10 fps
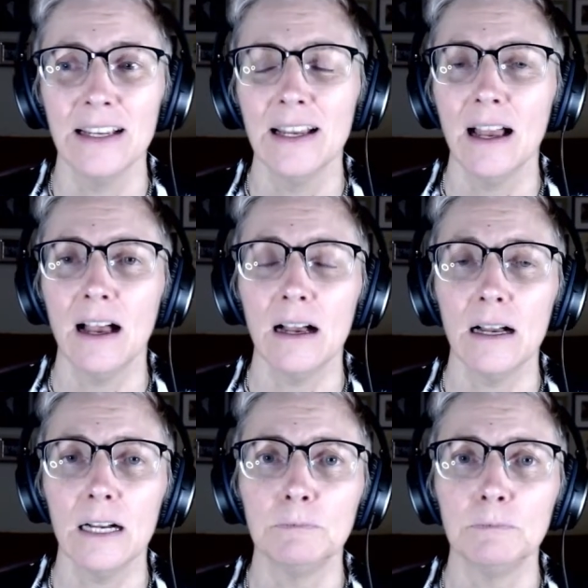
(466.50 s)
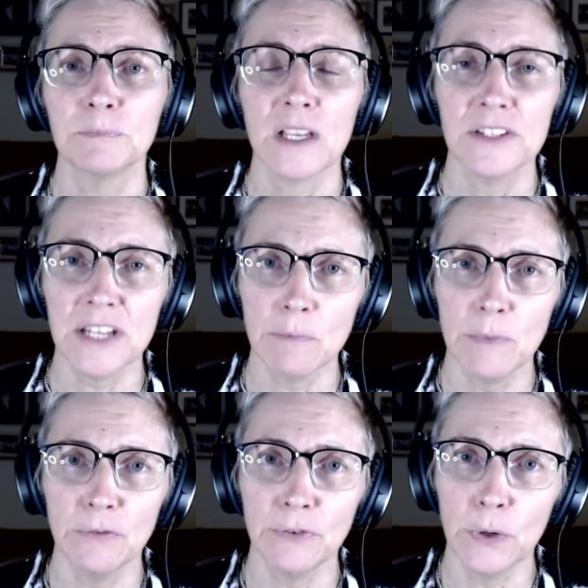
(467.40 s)
Um, Sigmund
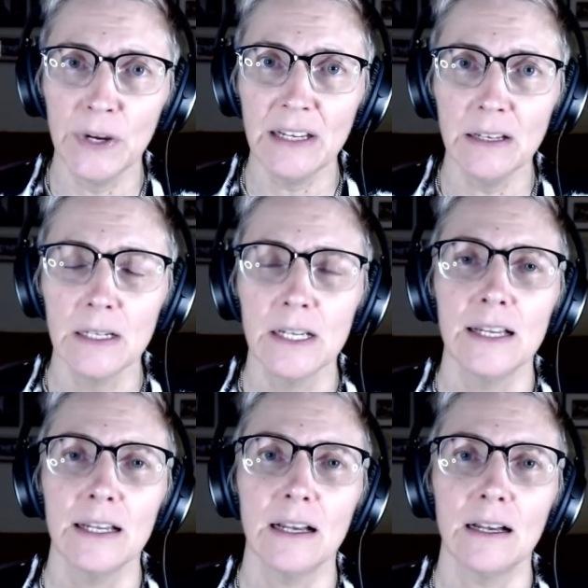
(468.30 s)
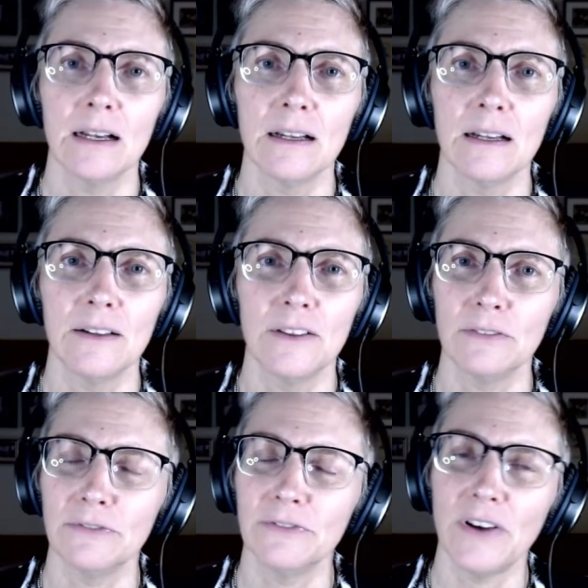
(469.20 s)
Freud, uh, the
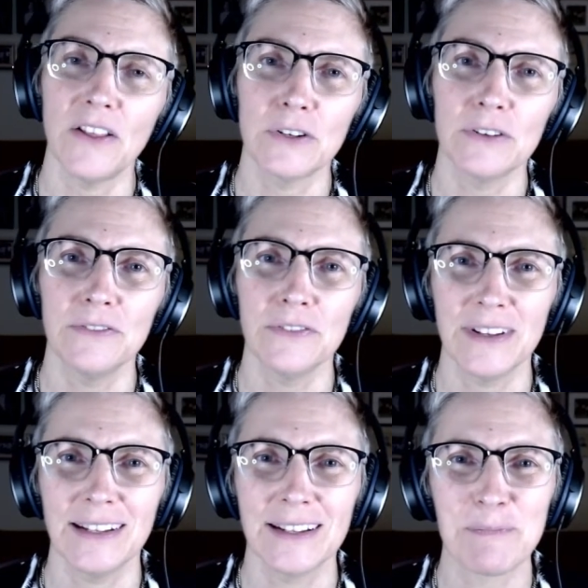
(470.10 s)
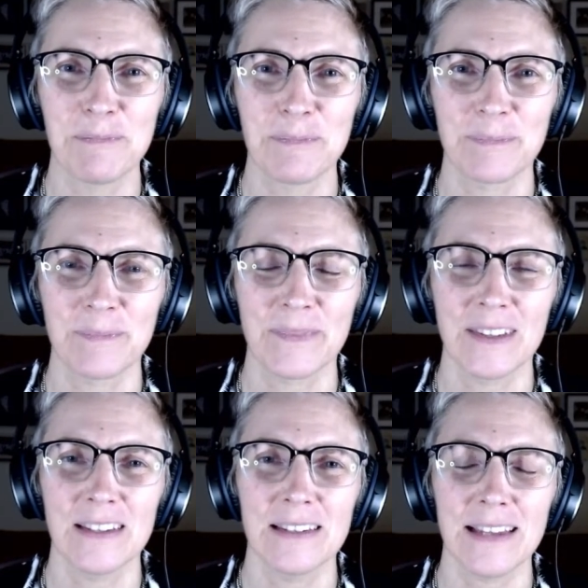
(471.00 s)
father of um, the
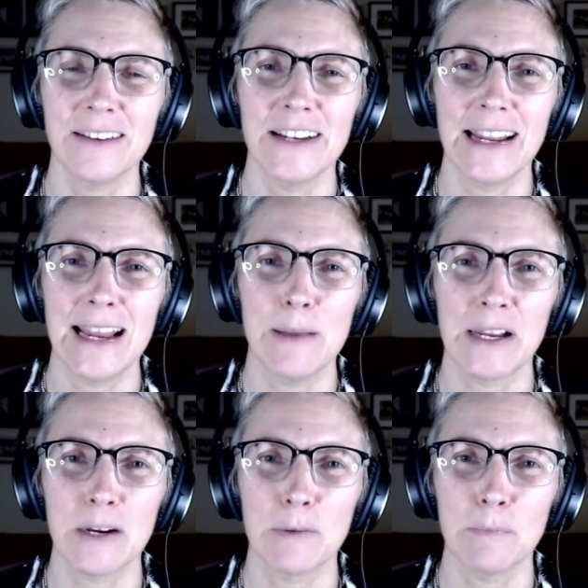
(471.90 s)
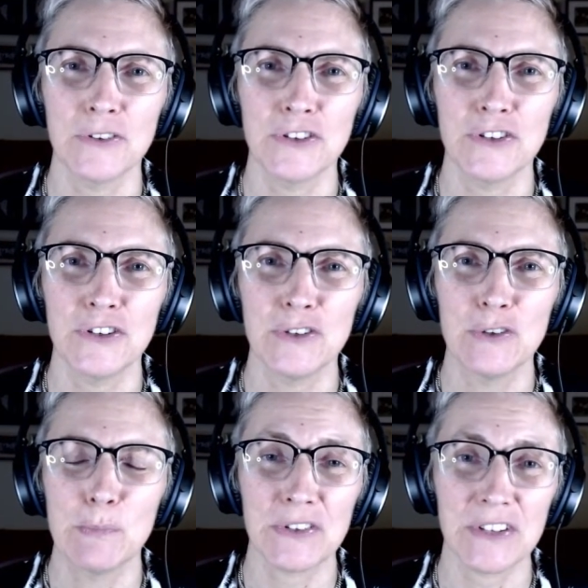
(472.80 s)
psychodynamic approach to
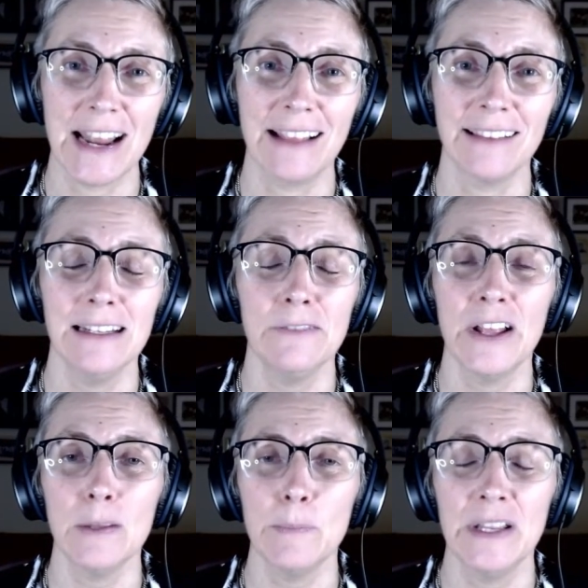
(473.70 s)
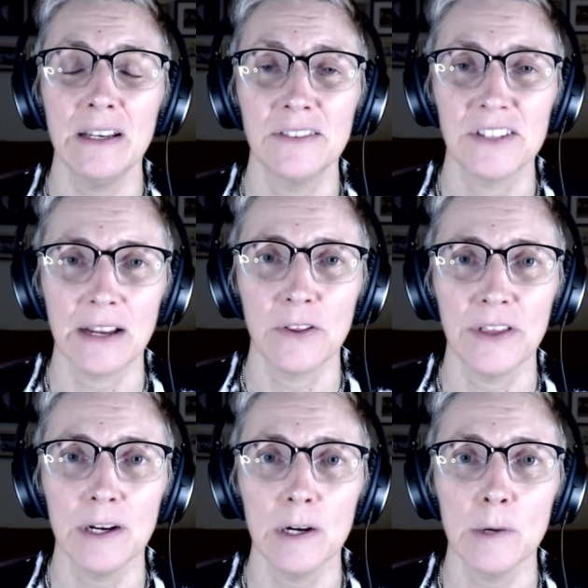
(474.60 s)
personality development and
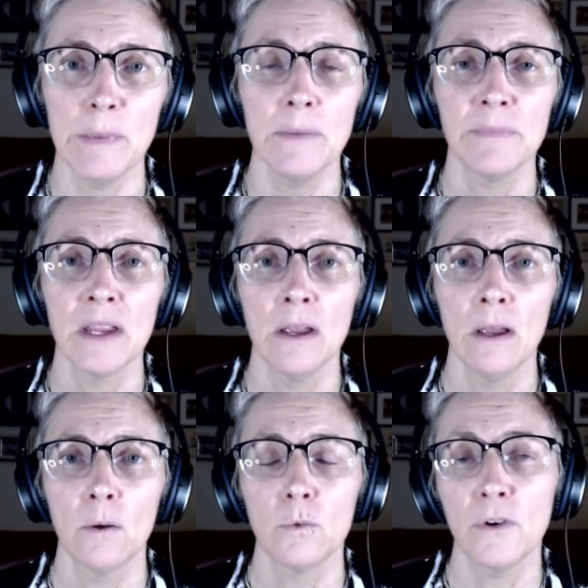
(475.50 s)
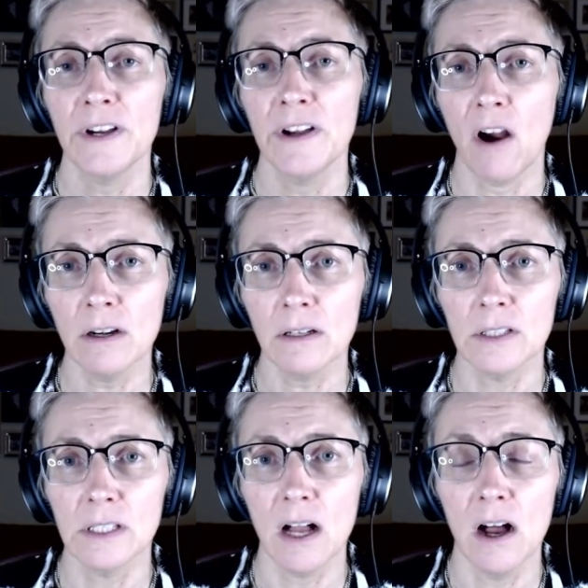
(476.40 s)
psychotherapy, wrote an
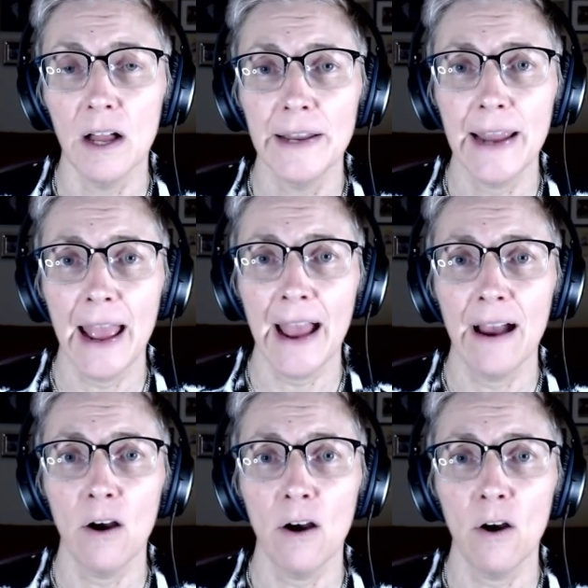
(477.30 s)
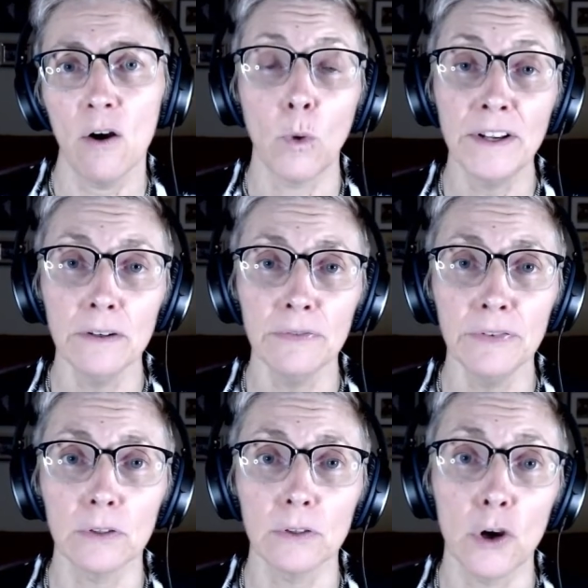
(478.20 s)
article on how
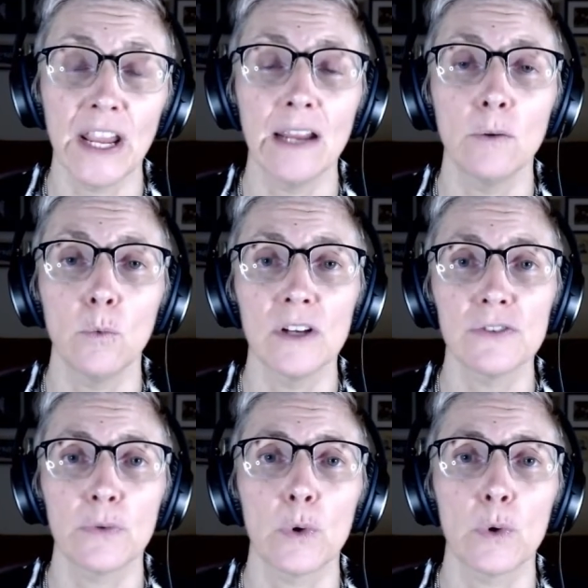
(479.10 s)
wonderful cocaine was for